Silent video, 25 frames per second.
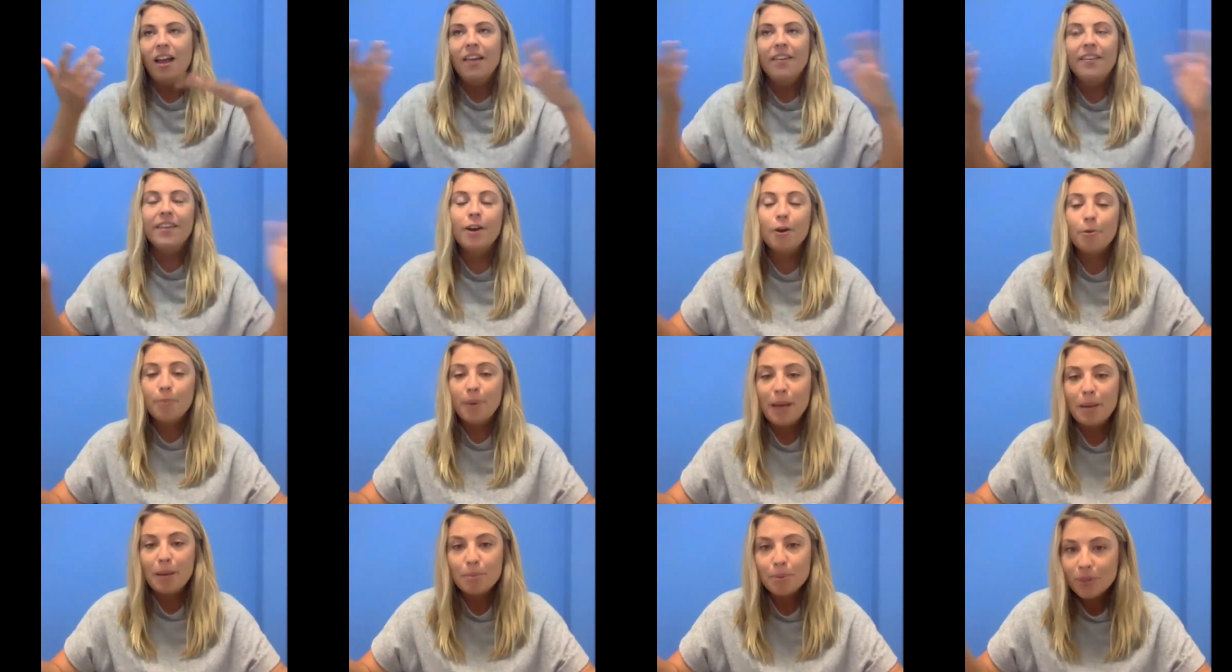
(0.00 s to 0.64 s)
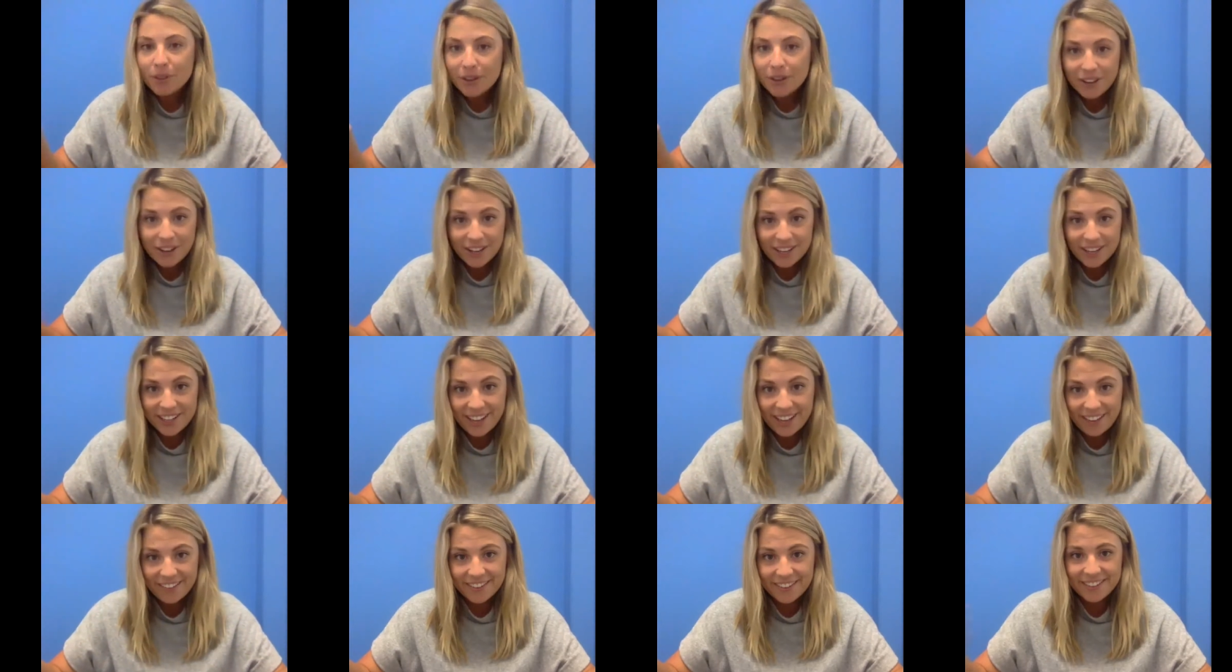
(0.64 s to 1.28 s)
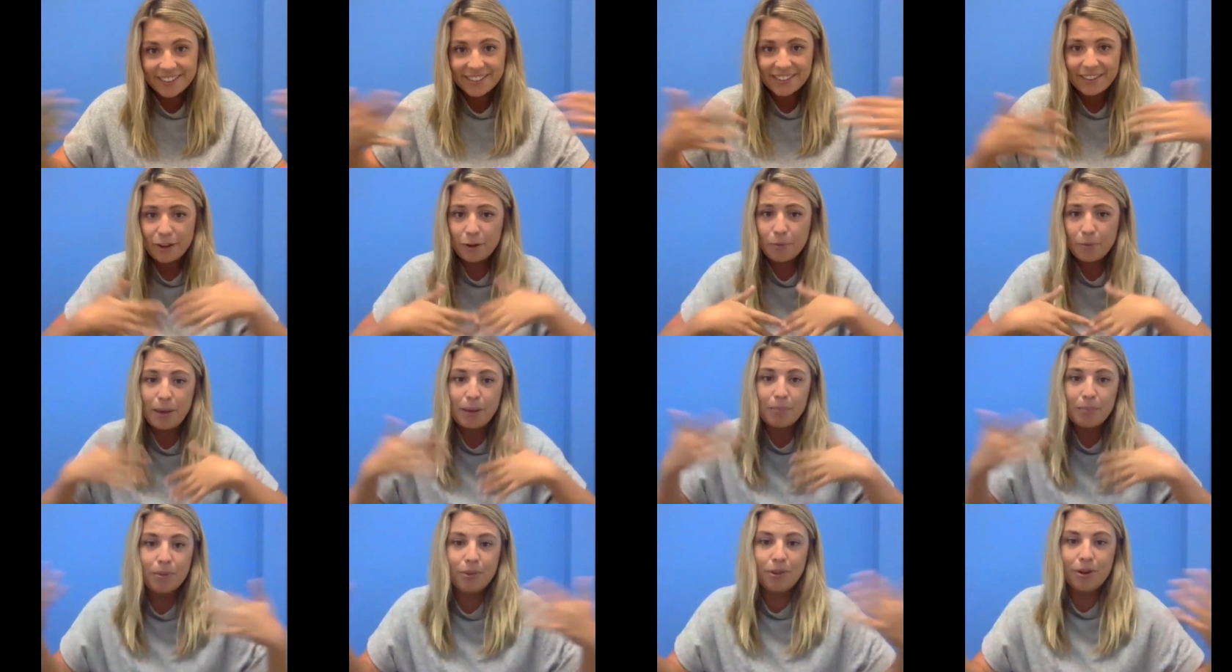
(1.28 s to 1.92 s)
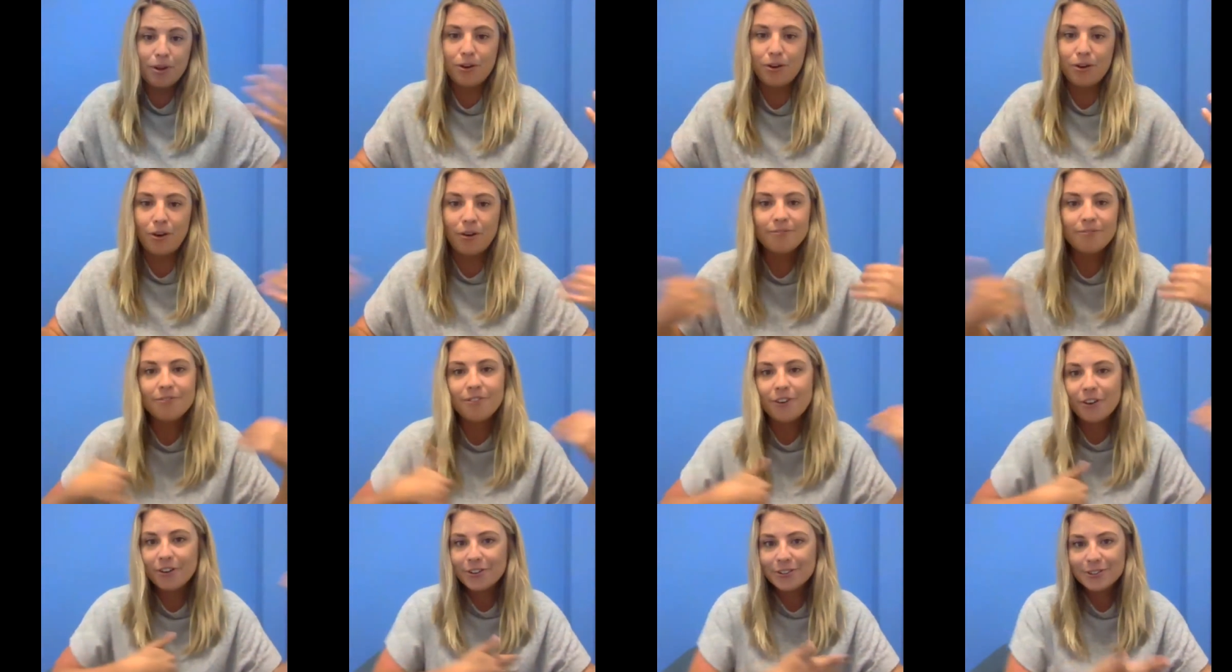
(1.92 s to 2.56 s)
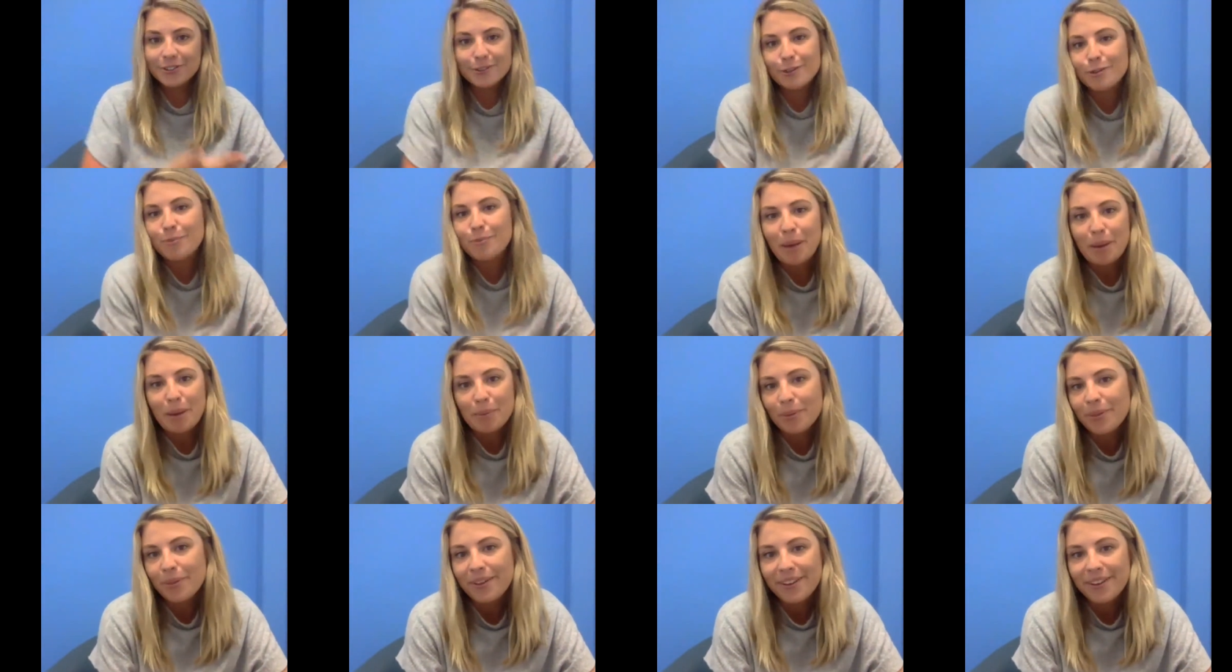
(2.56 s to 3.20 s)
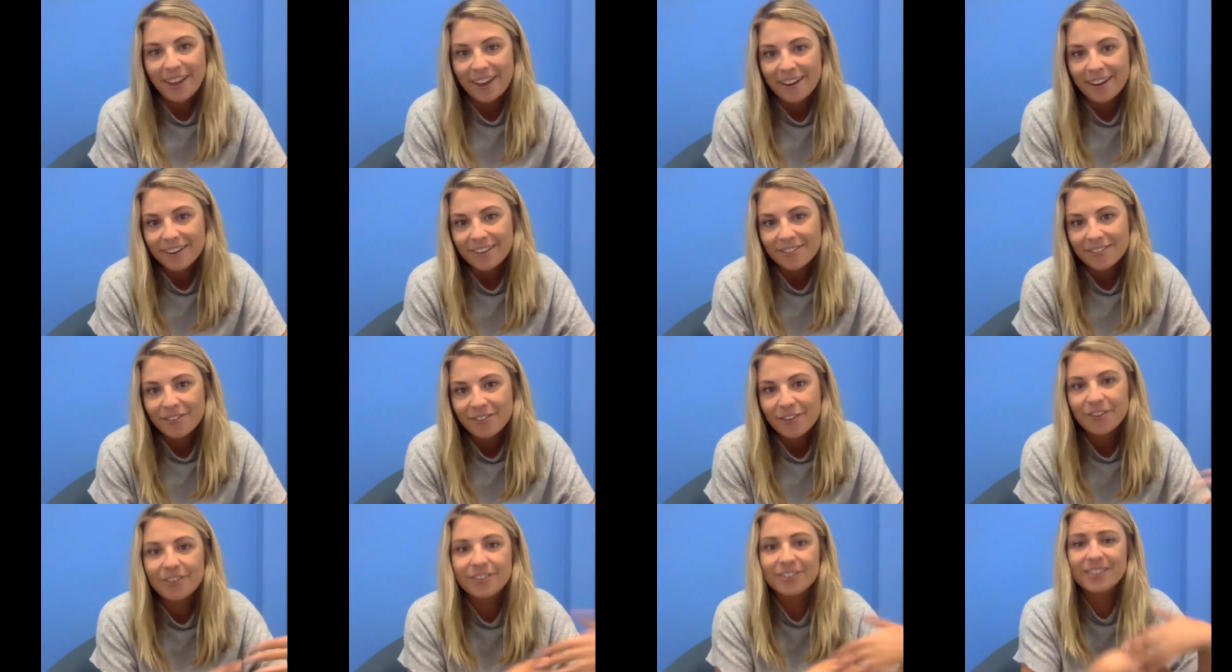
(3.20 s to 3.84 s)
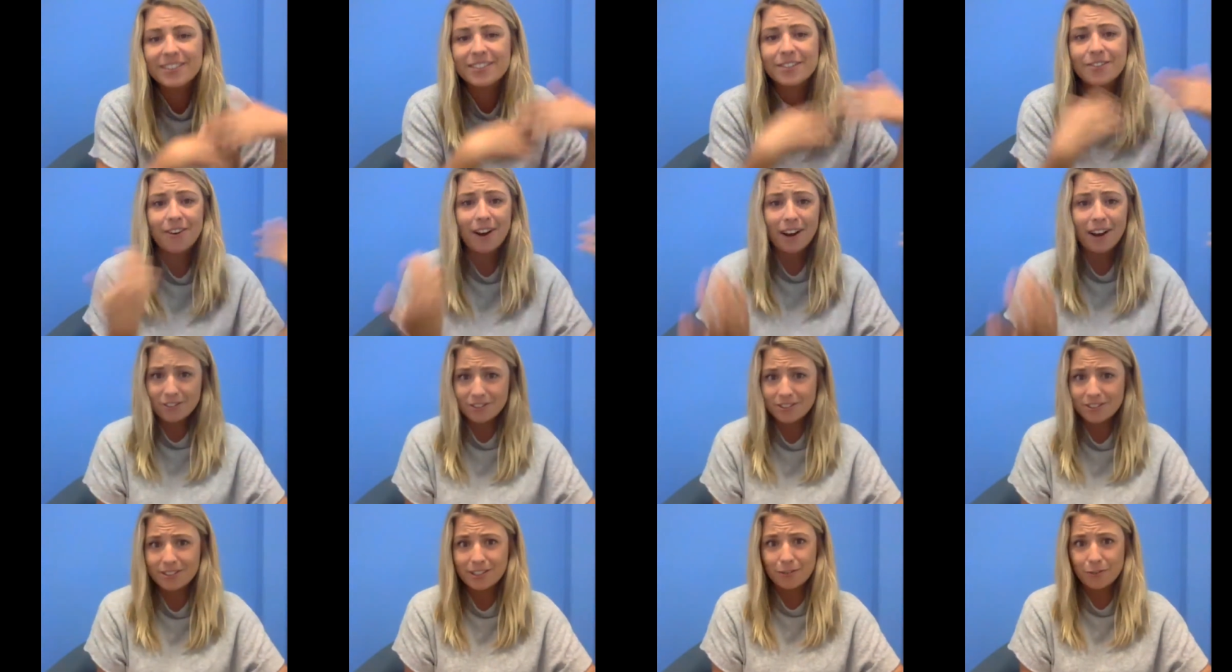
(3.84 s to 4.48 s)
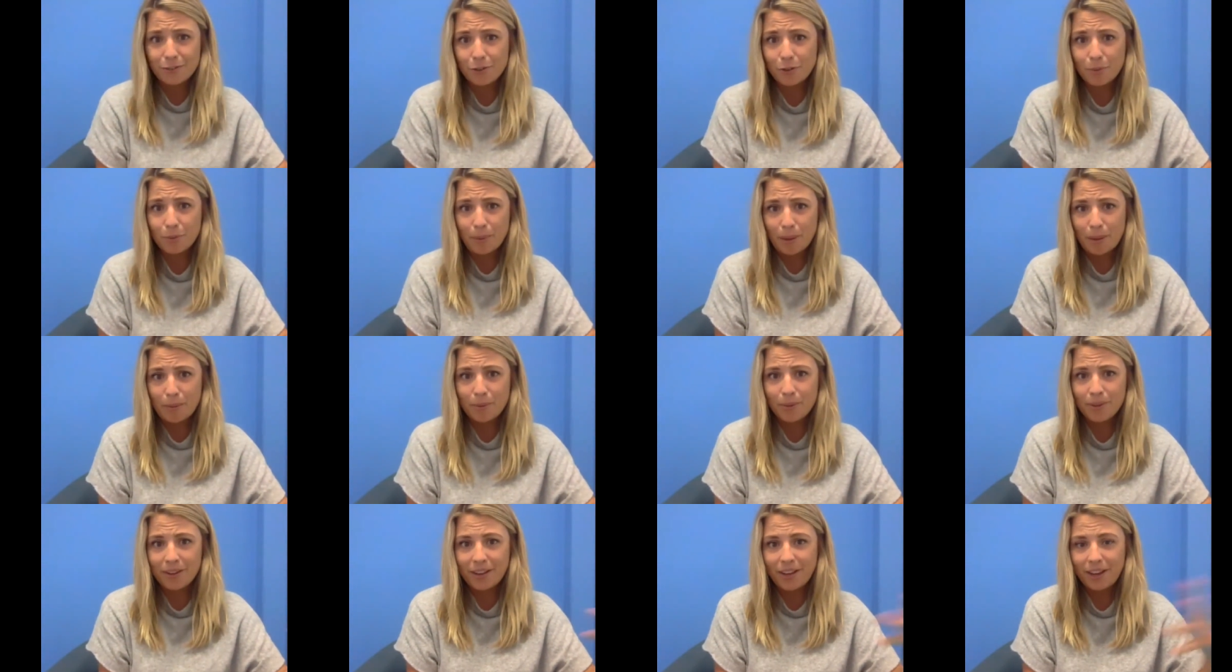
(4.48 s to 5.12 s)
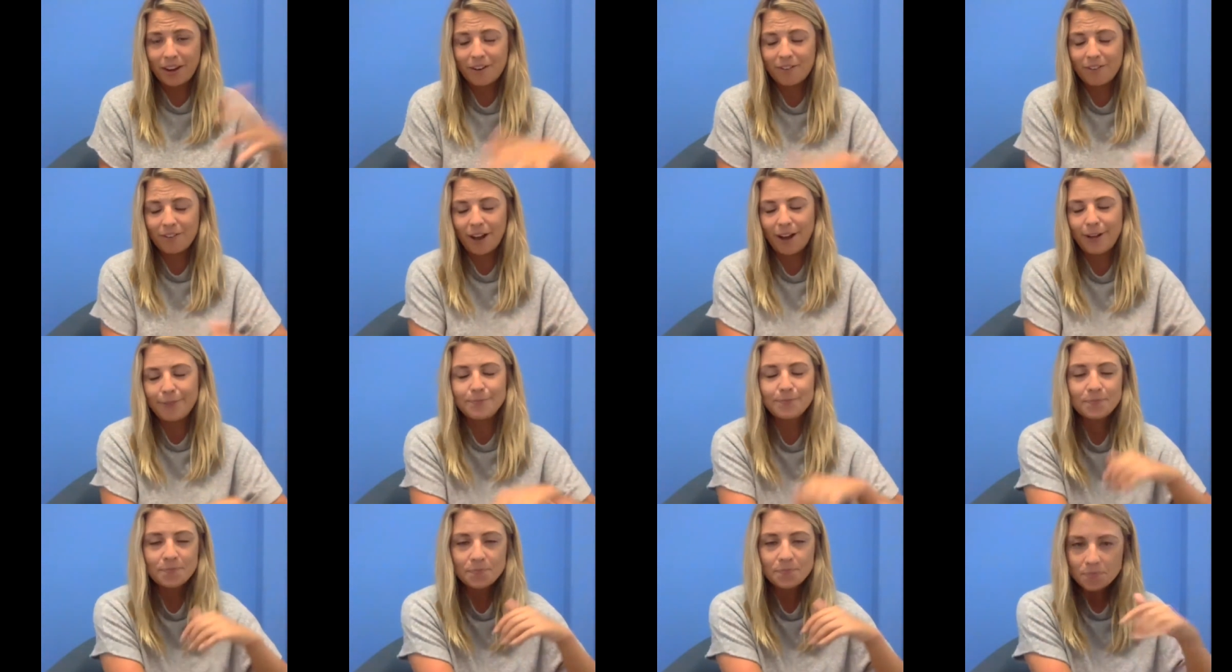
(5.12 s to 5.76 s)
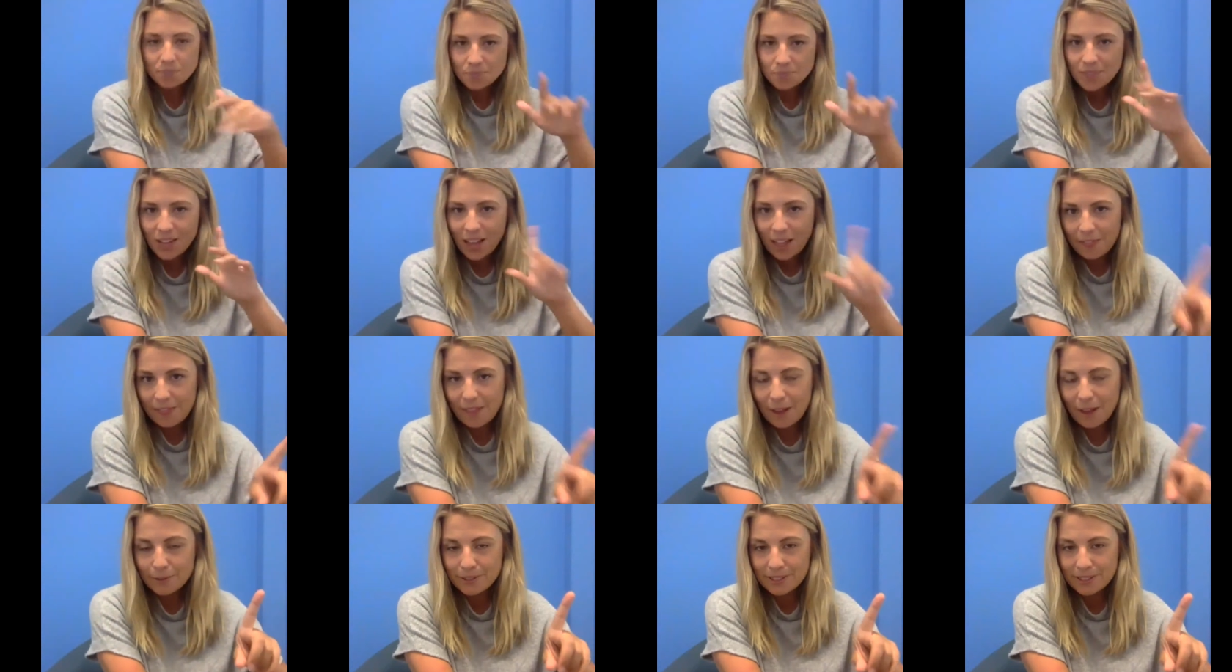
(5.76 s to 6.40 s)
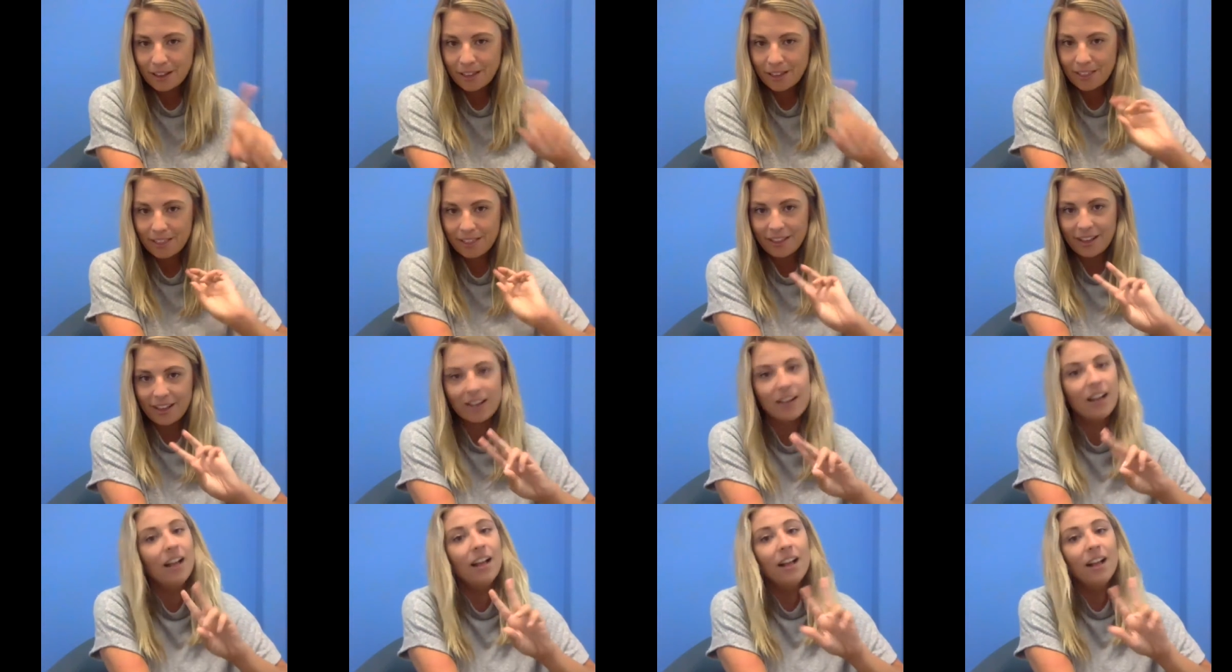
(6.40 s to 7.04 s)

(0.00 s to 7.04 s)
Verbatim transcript: There are people that are going to get this and there are people that are not. Focus on the people that get it. Focus, surround yourself with the people that get it right. That was another thing.